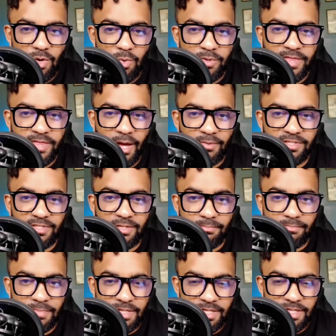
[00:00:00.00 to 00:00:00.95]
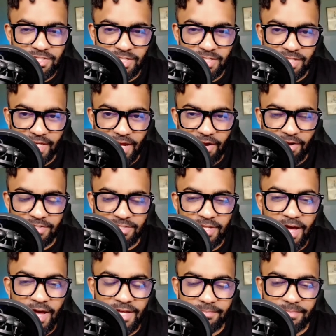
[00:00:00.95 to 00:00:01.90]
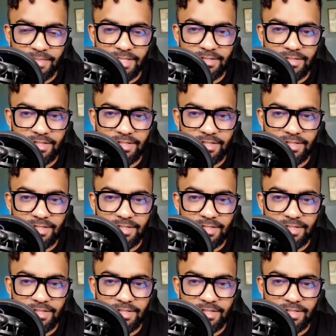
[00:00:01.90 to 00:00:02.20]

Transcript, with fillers: without diminishing our autonomy.